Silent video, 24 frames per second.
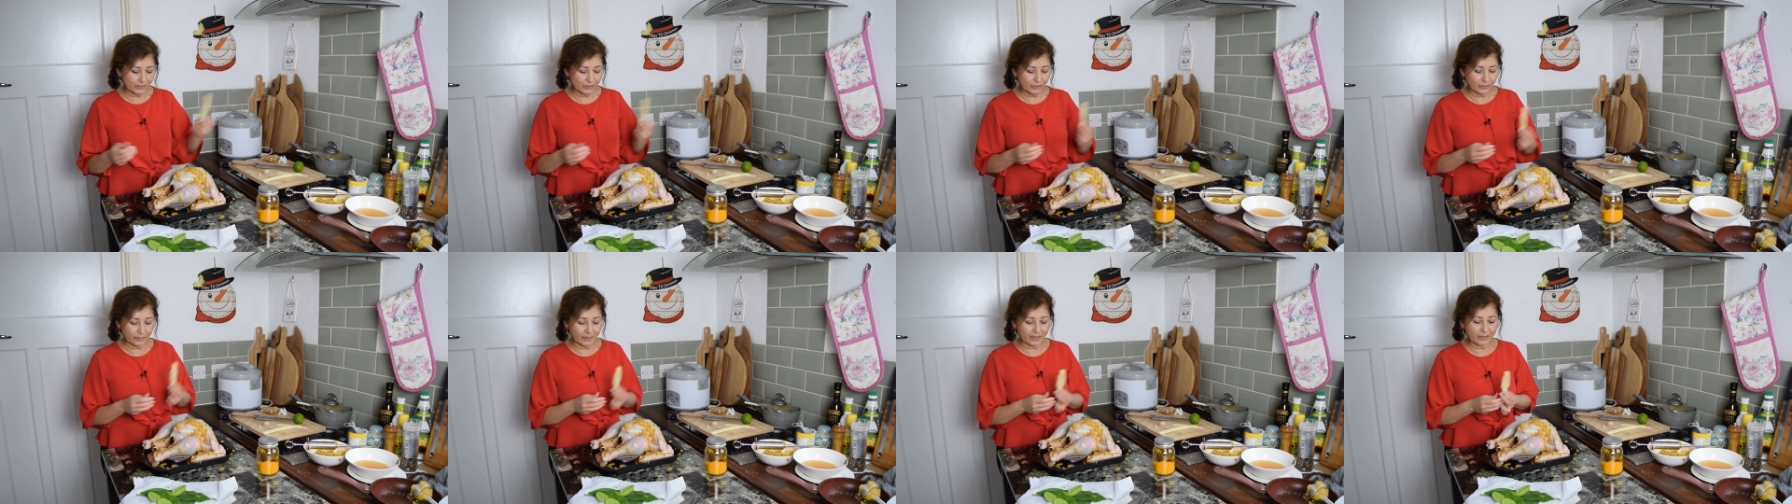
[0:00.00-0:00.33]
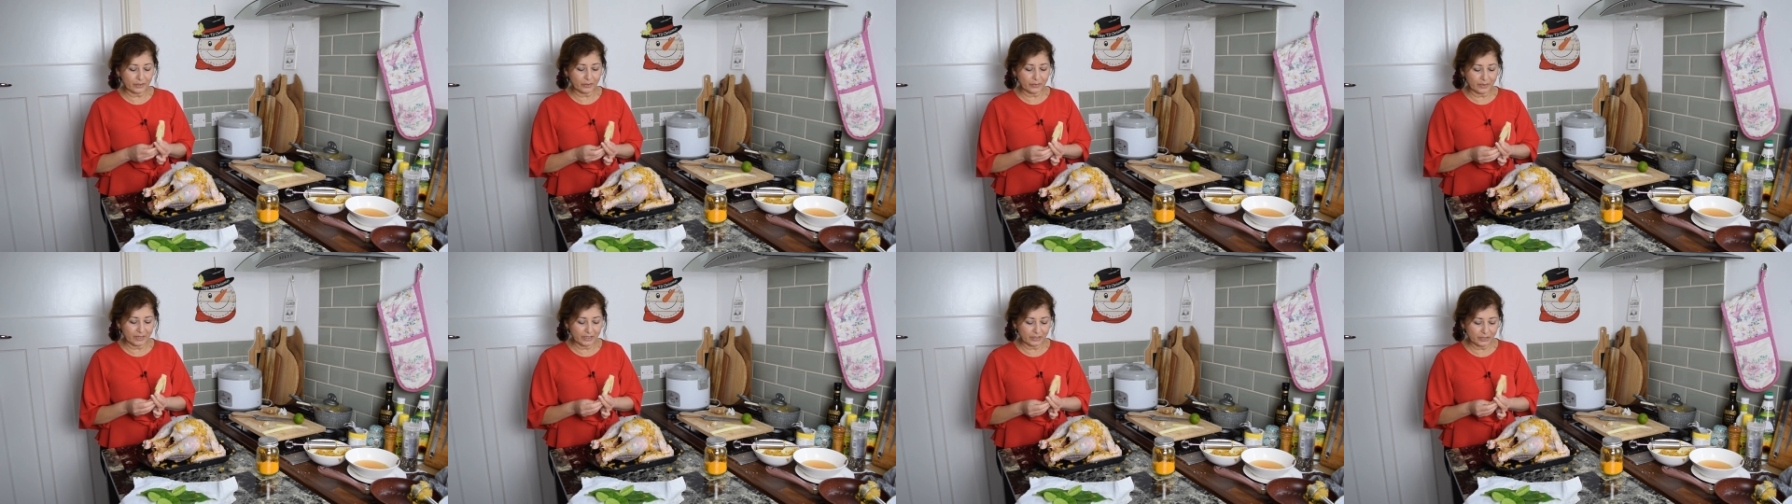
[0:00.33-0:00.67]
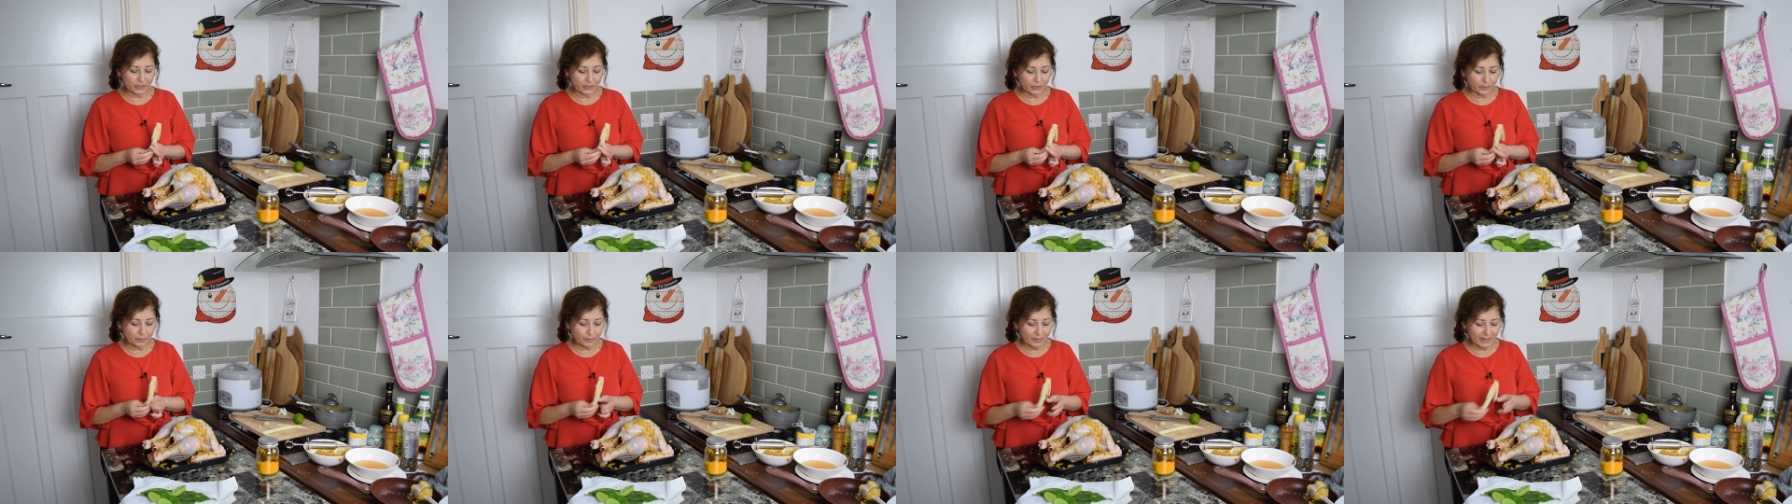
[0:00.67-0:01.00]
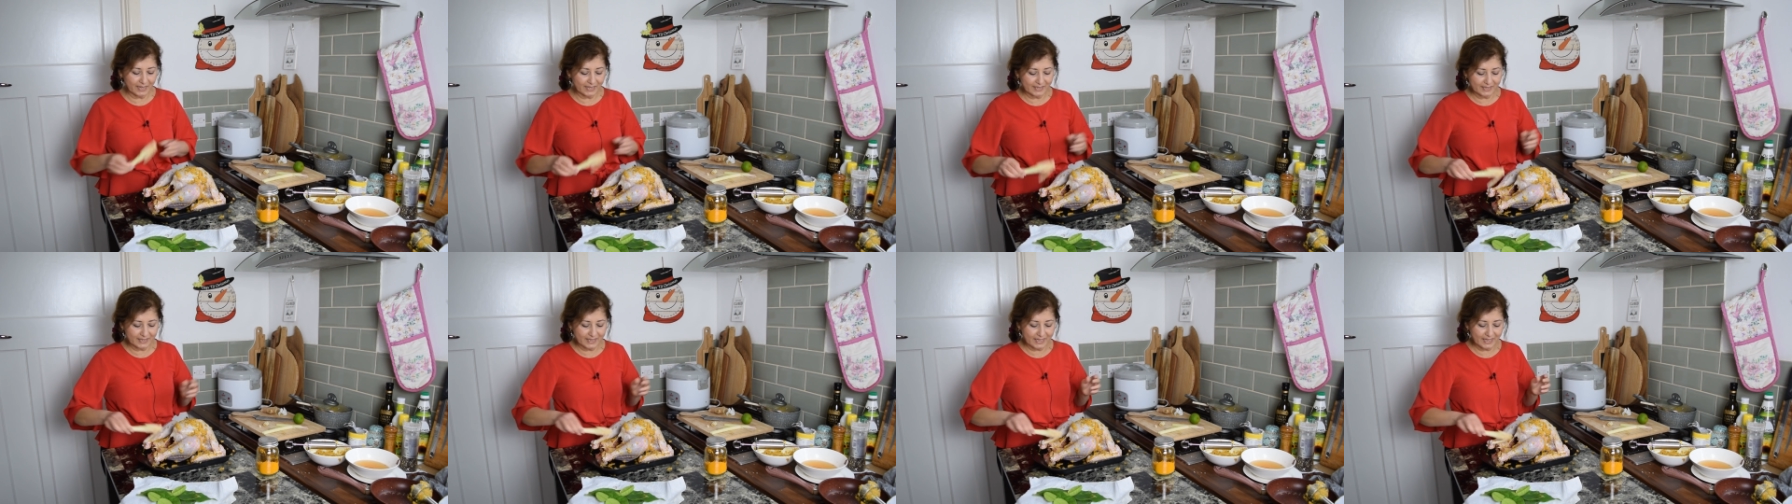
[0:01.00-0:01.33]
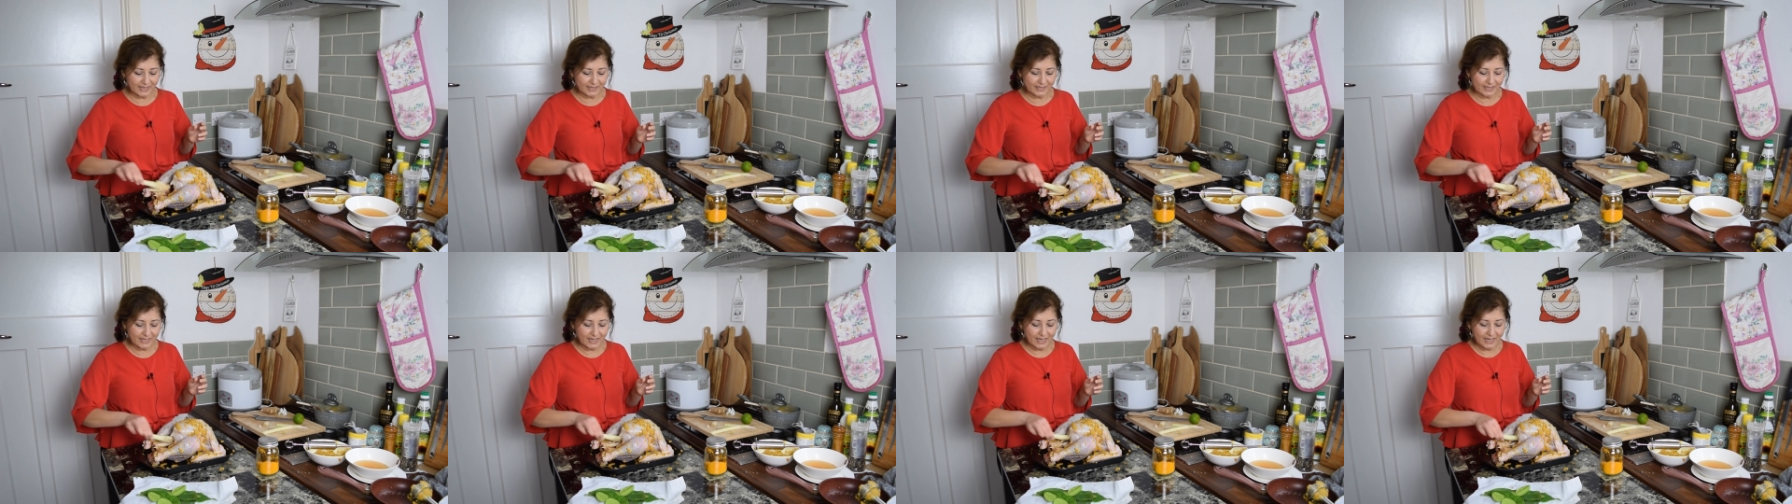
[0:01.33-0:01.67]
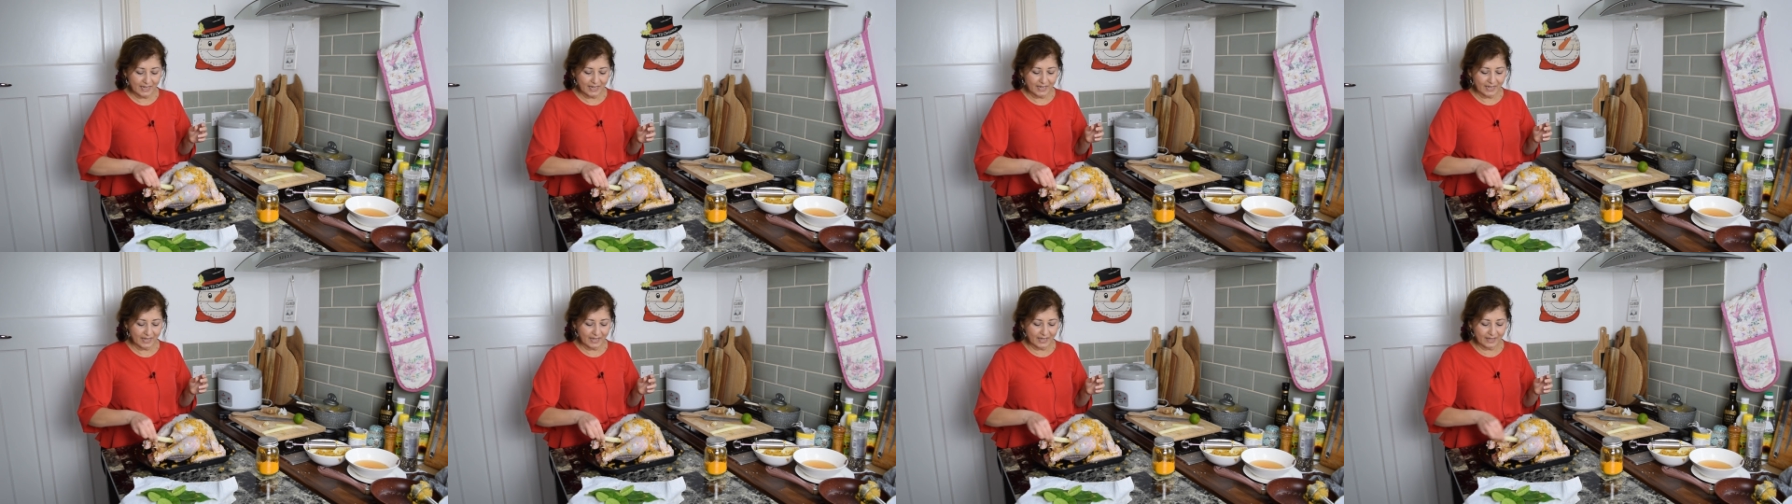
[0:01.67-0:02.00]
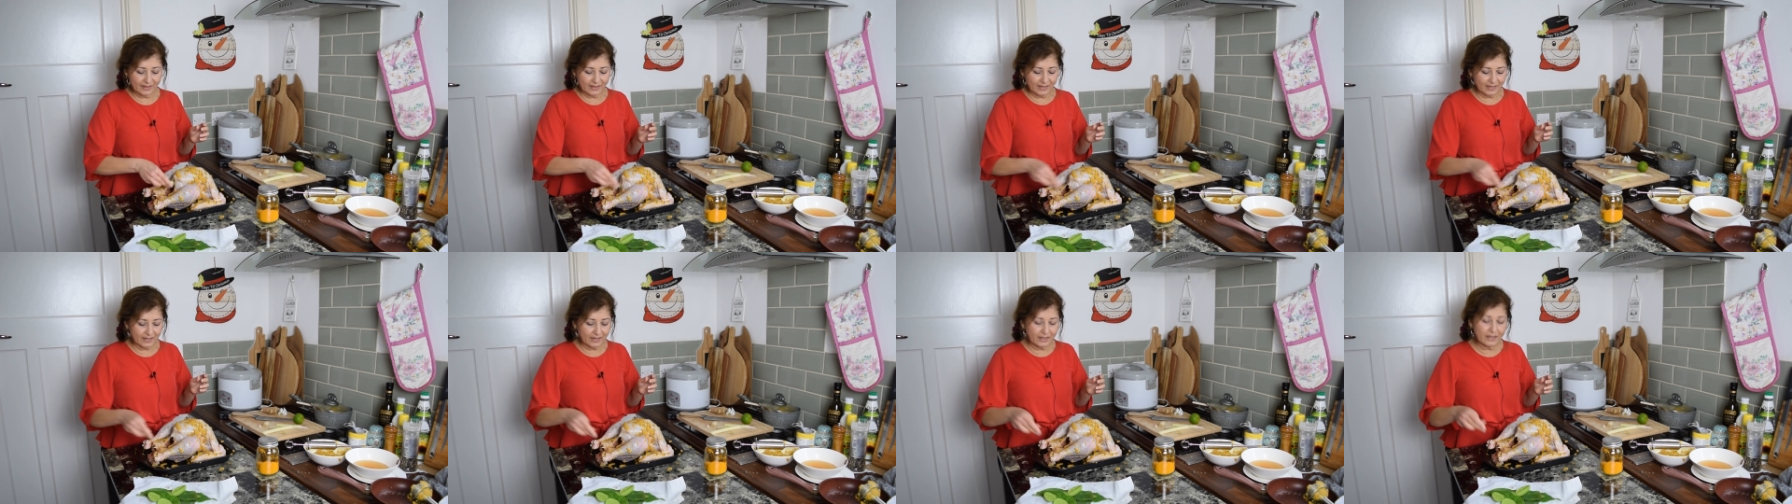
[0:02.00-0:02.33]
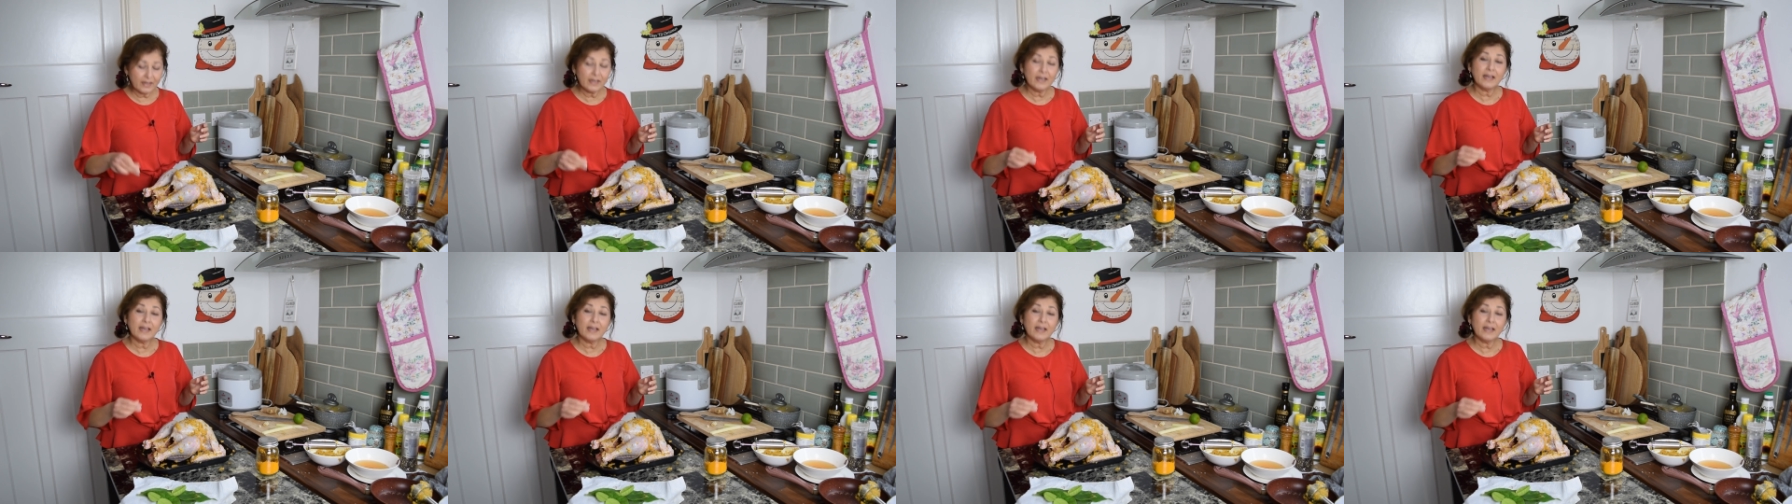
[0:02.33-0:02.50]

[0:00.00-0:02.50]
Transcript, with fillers: So we're going to place this in the